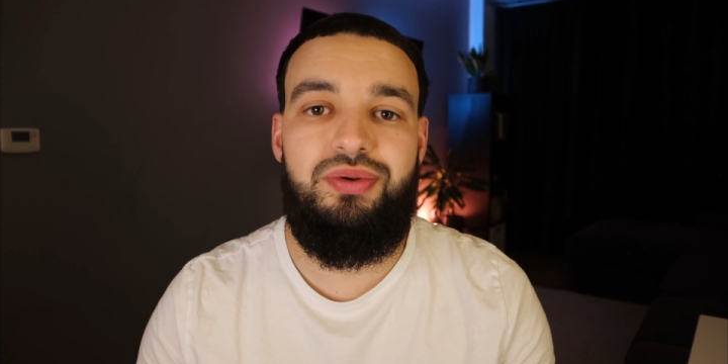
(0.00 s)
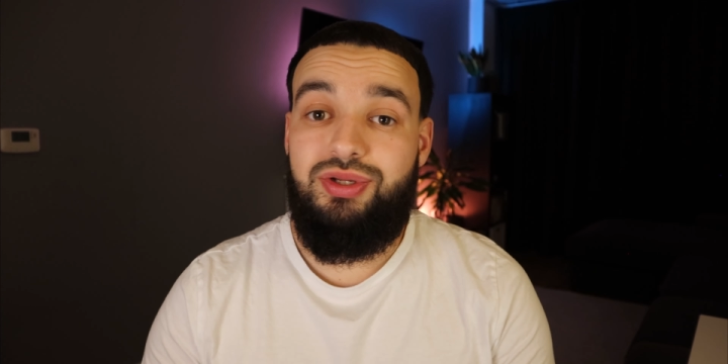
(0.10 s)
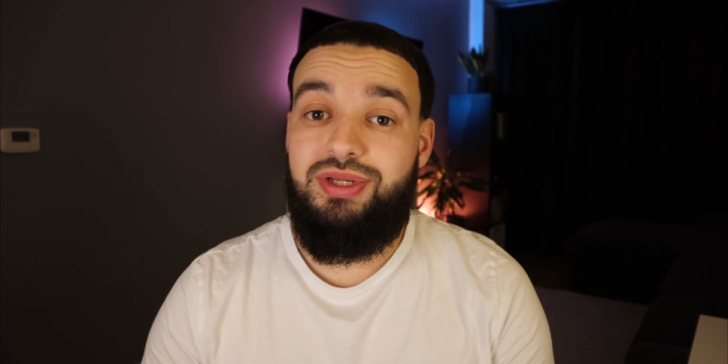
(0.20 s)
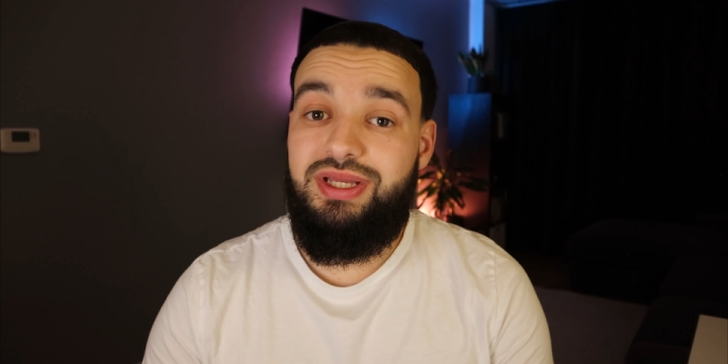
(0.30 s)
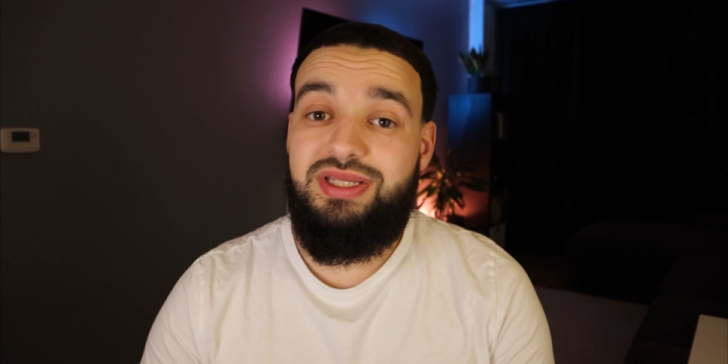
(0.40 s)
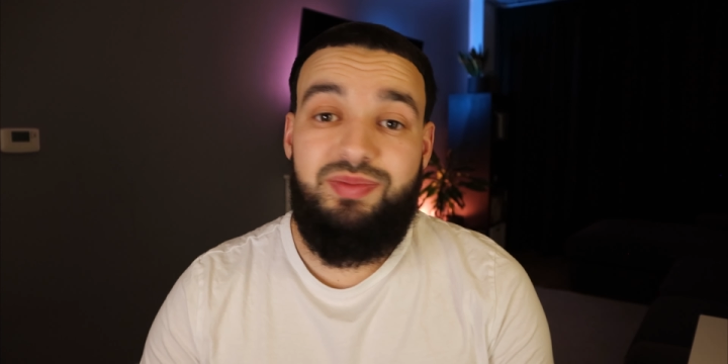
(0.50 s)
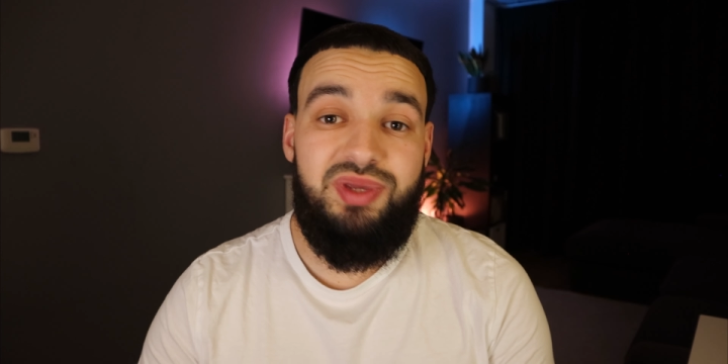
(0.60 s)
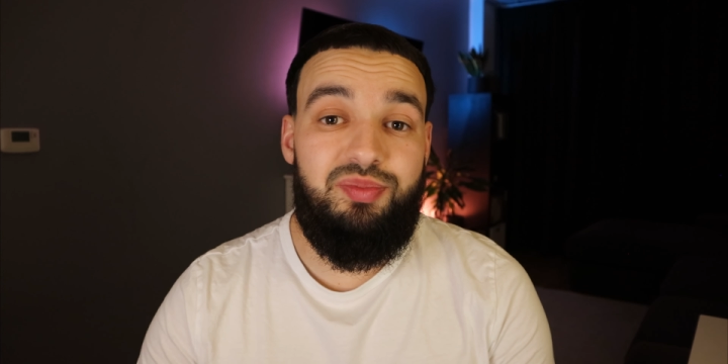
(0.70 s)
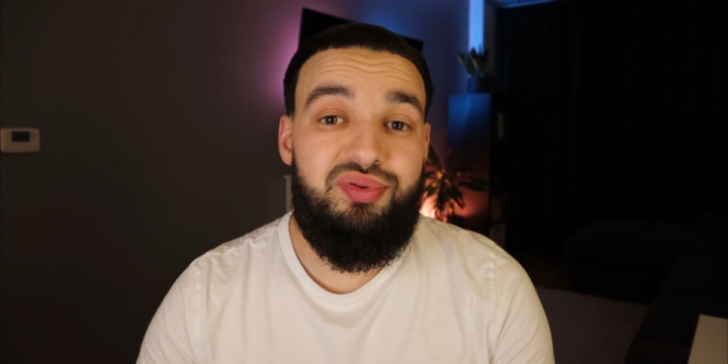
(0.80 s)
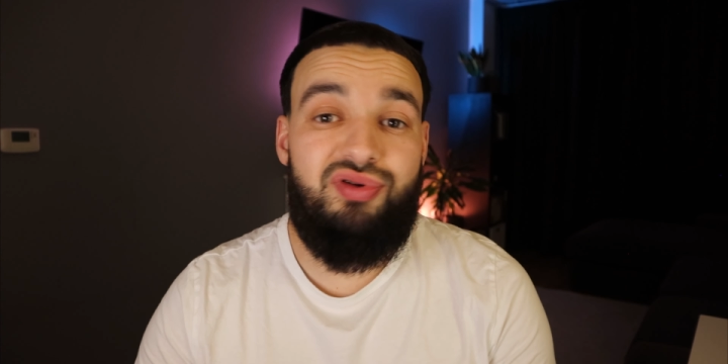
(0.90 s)
You need to
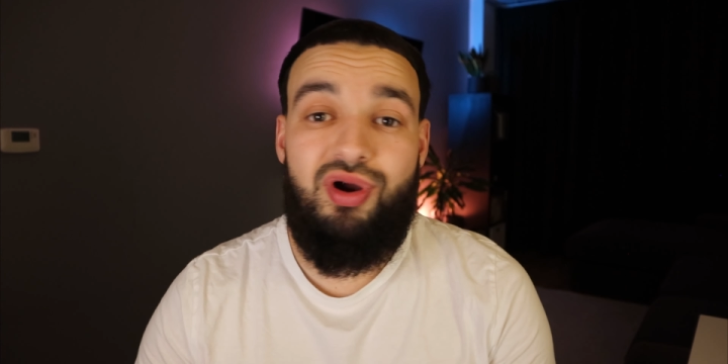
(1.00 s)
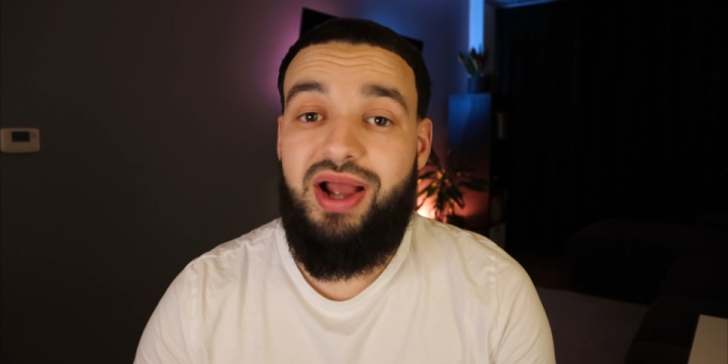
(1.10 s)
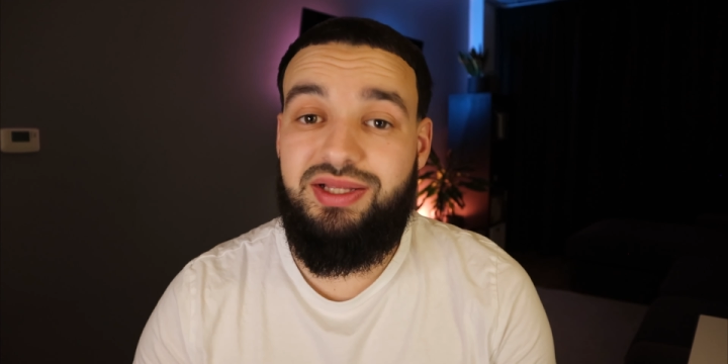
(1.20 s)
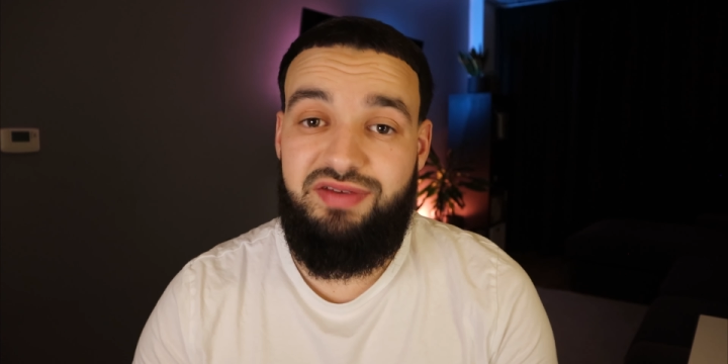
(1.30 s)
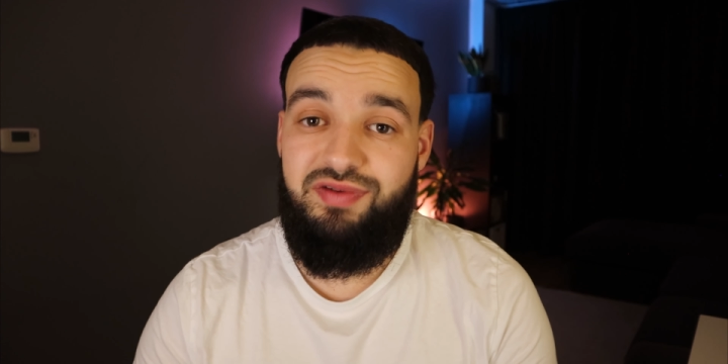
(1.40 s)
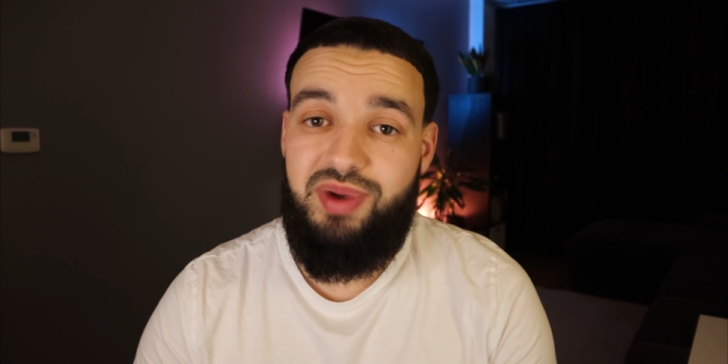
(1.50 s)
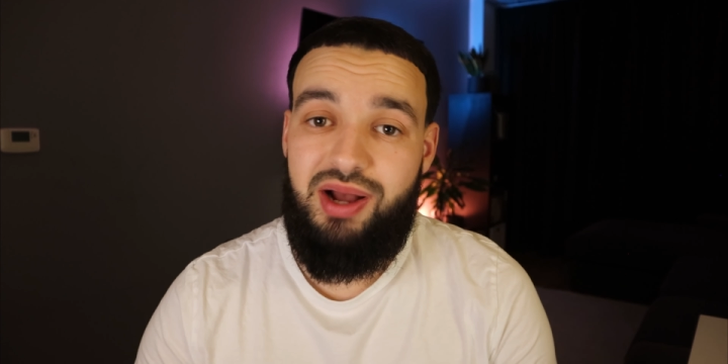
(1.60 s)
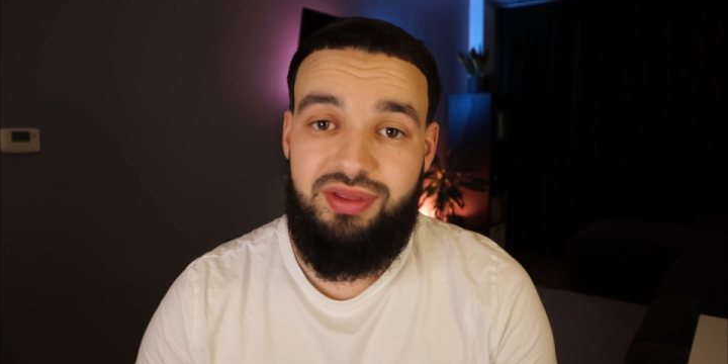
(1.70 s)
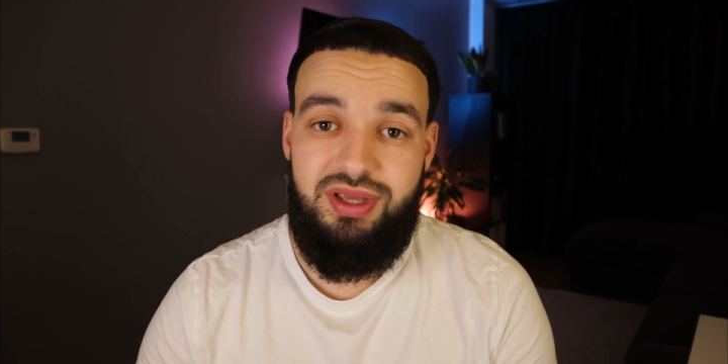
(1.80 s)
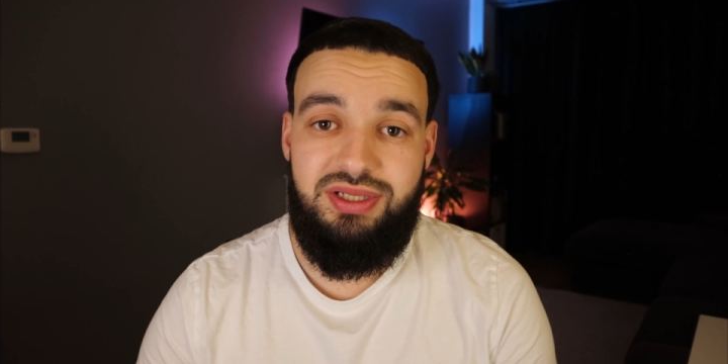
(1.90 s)
be proactive
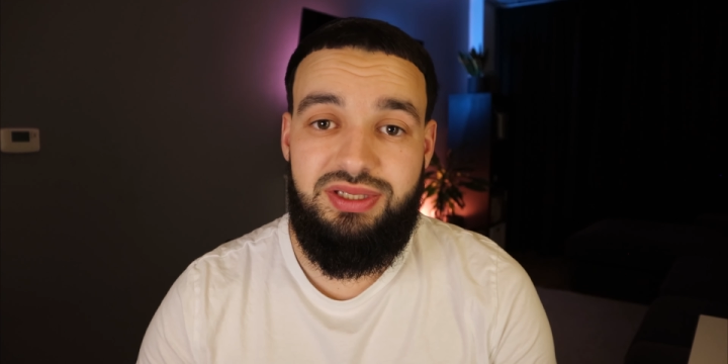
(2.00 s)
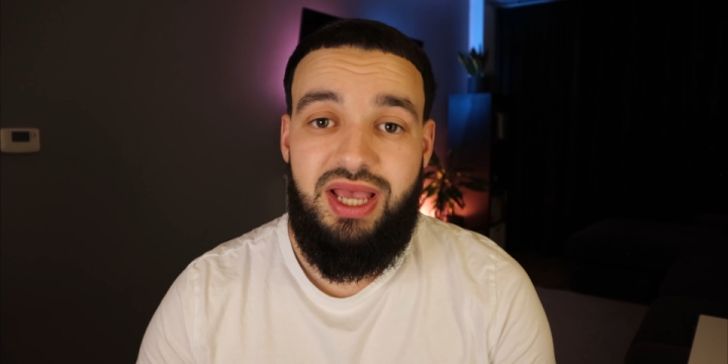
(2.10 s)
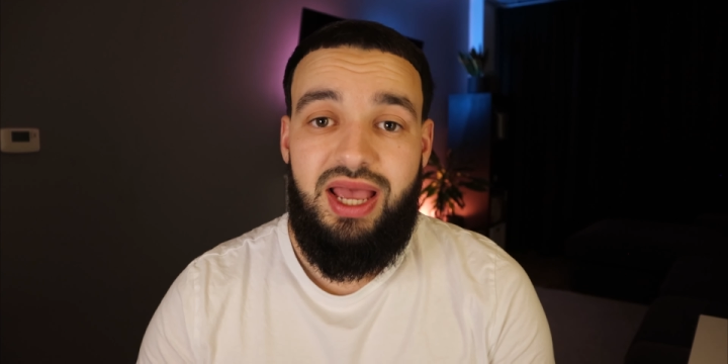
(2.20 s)
about this